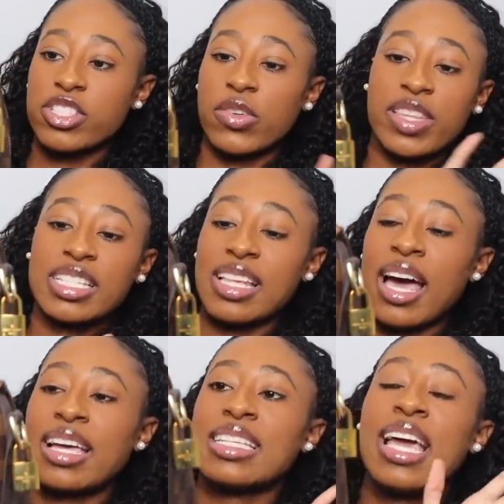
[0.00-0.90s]
So this
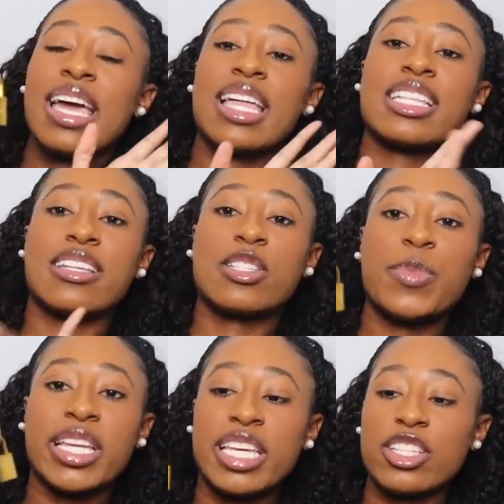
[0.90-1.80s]
size. The
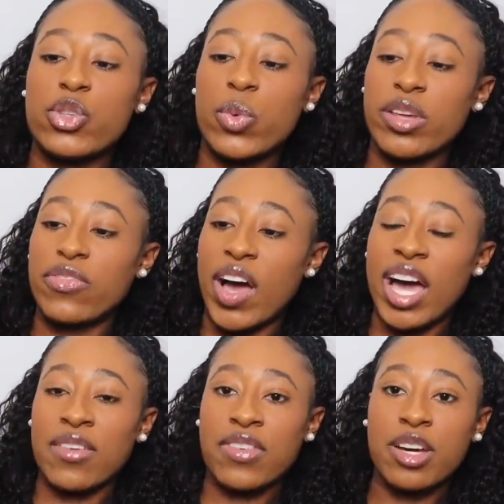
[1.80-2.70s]
Speedy
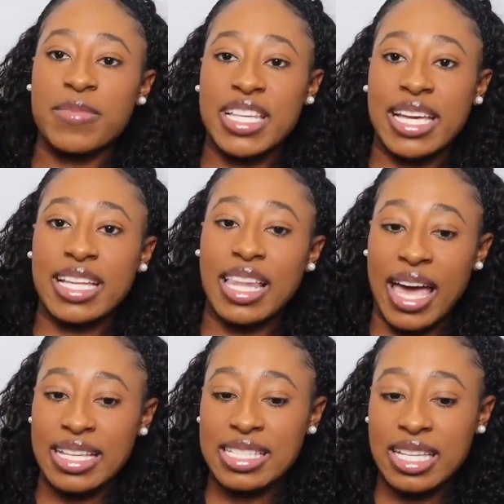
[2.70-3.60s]
25 comes in
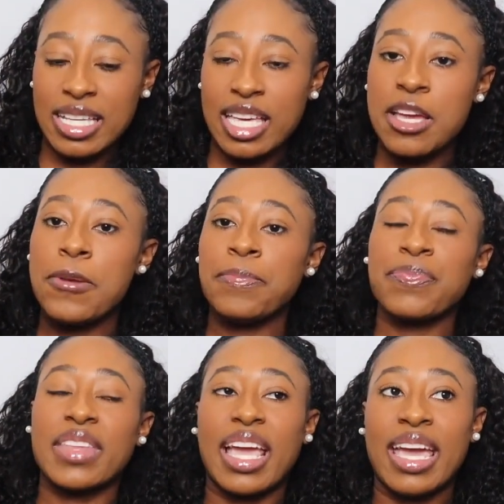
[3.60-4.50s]
classic
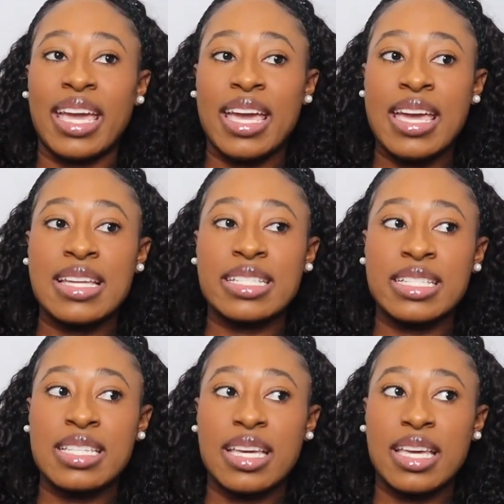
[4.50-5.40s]

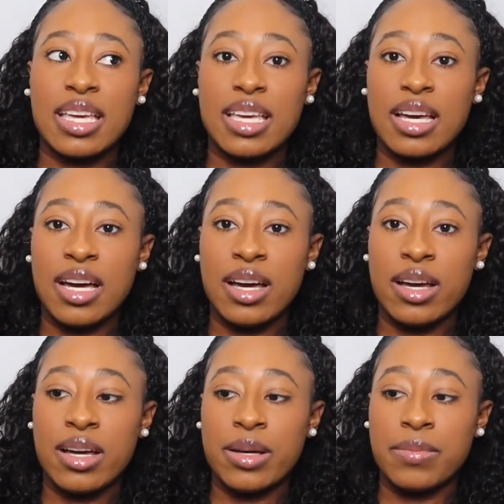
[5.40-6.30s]
and
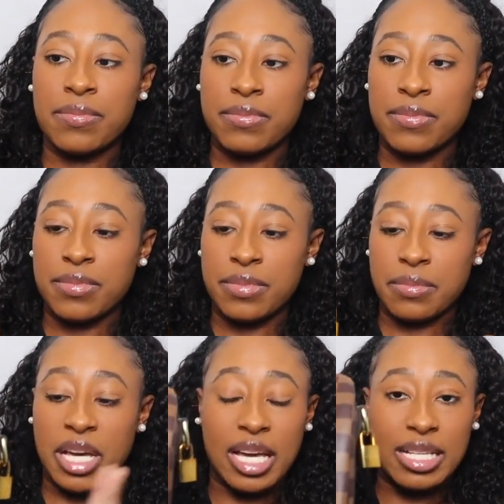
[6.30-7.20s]
um,
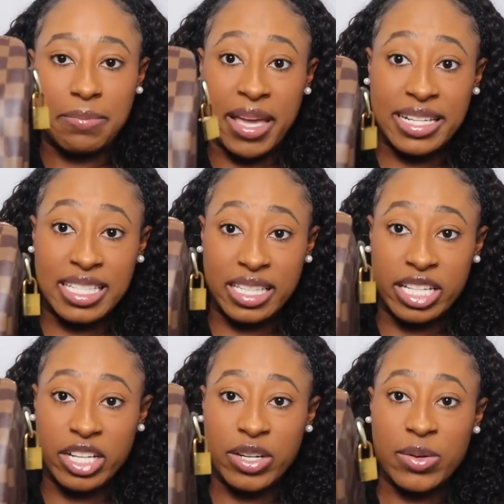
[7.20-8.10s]

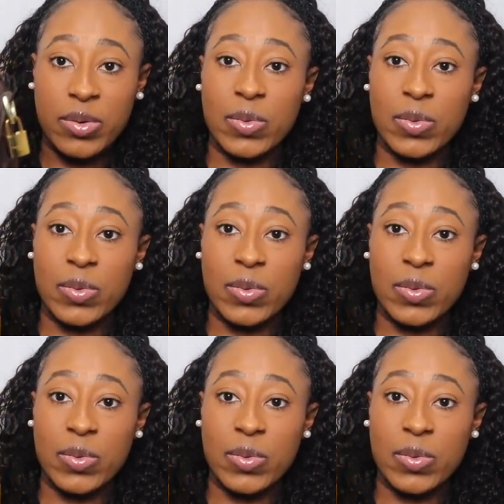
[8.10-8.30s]
bandolier.